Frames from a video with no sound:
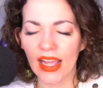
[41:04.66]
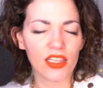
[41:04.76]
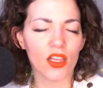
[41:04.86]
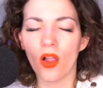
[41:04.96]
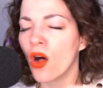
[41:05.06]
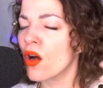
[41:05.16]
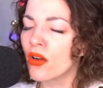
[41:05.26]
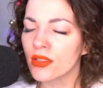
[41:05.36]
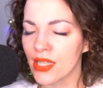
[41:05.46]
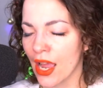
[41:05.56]

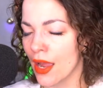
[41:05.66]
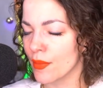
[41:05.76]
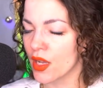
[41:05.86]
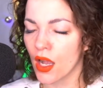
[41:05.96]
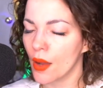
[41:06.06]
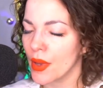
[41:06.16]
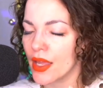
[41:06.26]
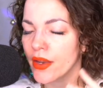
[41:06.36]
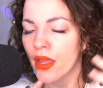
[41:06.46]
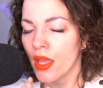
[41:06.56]
long time
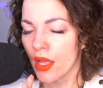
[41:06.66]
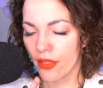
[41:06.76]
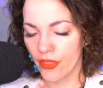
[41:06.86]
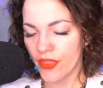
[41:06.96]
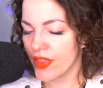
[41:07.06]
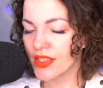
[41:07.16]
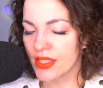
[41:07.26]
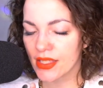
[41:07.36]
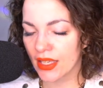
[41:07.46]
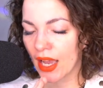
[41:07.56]
coming,
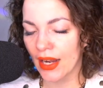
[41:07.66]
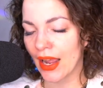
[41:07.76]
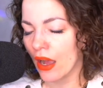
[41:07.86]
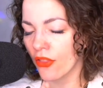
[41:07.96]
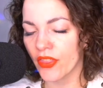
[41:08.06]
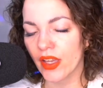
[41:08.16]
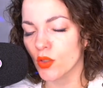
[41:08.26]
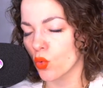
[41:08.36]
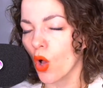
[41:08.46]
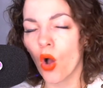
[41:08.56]
this is kind of how
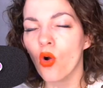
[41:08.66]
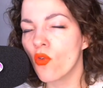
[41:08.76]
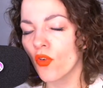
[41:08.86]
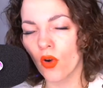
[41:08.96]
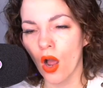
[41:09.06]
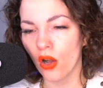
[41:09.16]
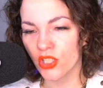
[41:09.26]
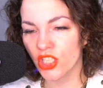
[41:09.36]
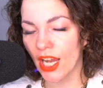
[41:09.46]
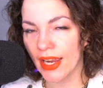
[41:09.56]
things will overall
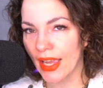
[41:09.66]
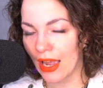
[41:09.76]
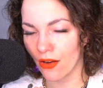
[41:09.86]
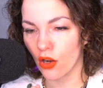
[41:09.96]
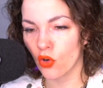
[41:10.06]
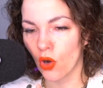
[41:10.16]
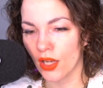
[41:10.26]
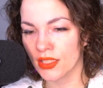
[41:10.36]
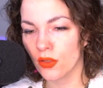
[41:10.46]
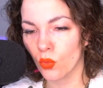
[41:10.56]
shake out
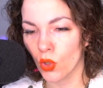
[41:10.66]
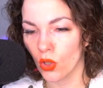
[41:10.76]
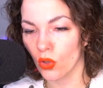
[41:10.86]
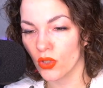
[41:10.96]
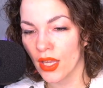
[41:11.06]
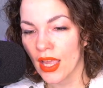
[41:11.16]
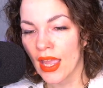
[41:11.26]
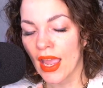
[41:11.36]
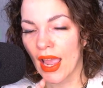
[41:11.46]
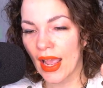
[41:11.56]
across the world.
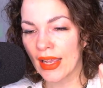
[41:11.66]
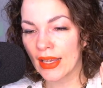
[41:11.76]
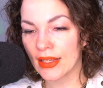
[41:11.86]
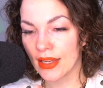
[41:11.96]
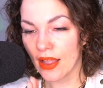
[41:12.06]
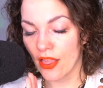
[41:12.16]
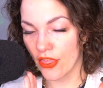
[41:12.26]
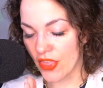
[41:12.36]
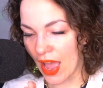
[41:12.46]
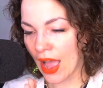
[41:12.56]
And
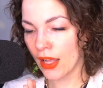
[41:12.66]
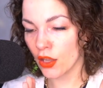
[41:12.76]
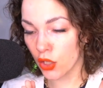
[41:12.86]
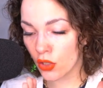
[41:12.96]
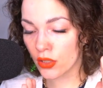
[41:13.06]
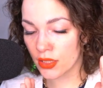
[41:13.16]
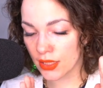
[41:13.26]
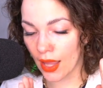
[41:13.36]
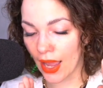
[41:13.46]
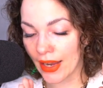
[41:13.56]
that
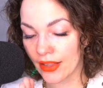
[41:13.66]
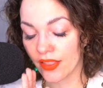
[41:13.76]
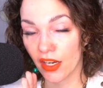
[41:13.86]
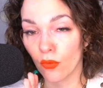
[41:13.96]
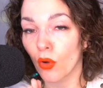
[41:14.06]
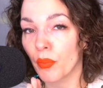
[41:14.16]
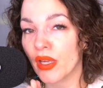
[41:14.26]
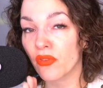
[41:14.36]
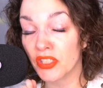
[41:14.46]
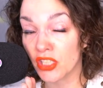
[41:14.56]
looks like there will
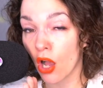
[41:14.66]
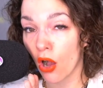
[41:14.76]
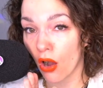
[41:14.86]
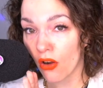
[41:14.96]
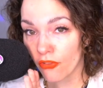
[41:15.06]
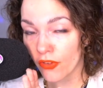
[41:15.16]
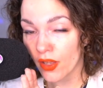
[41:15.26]
be resolve,